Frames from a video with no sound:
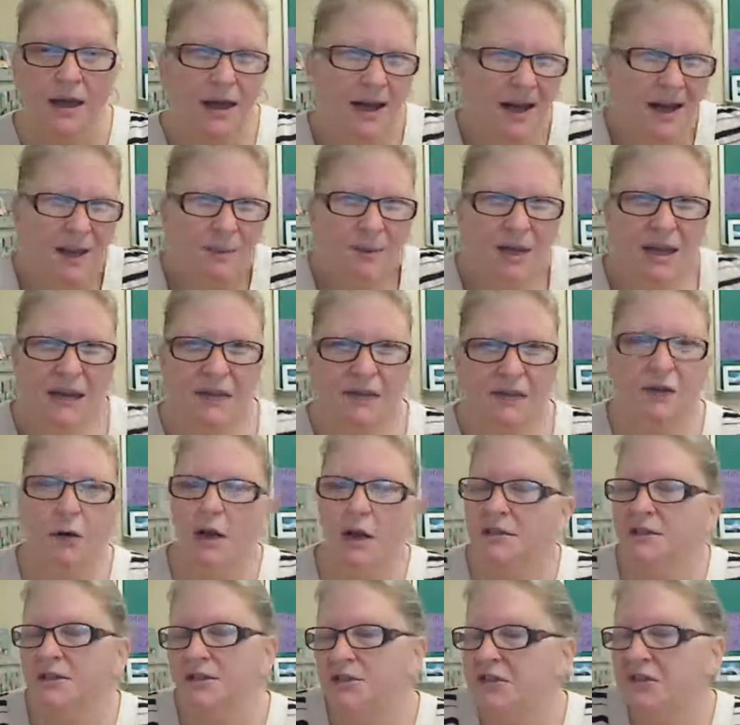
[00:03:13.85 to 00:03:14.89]
How many
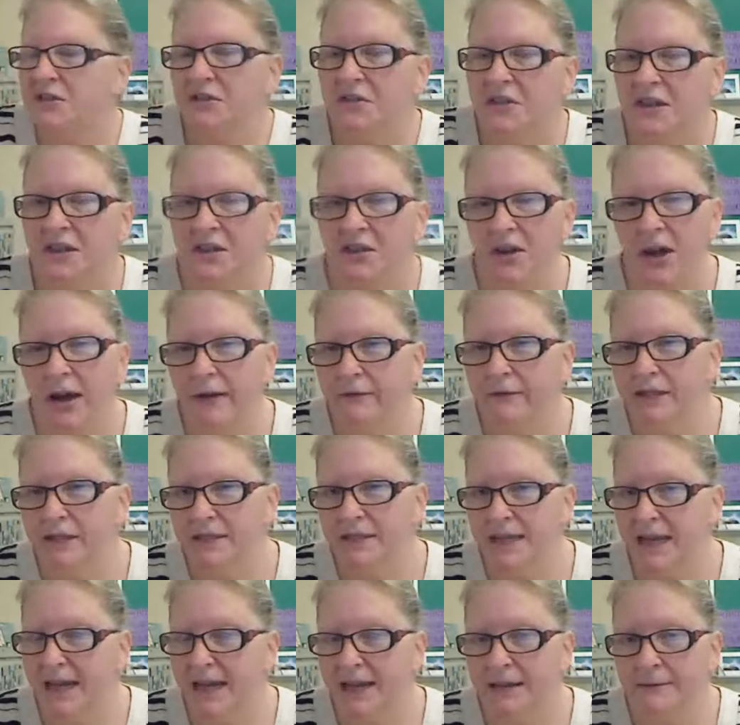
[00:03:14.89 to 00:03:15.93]
thoughts do you think you have in a
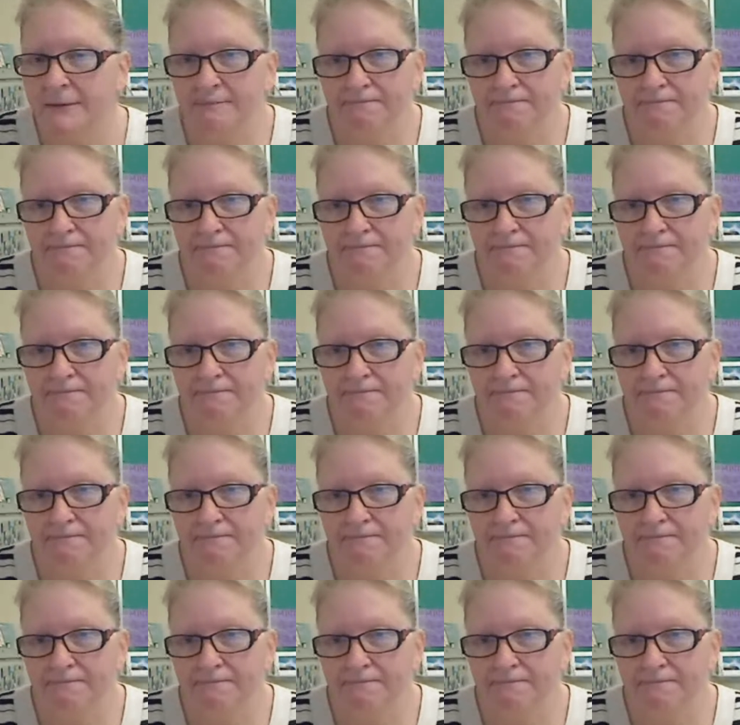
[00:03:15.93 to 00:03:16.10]
day?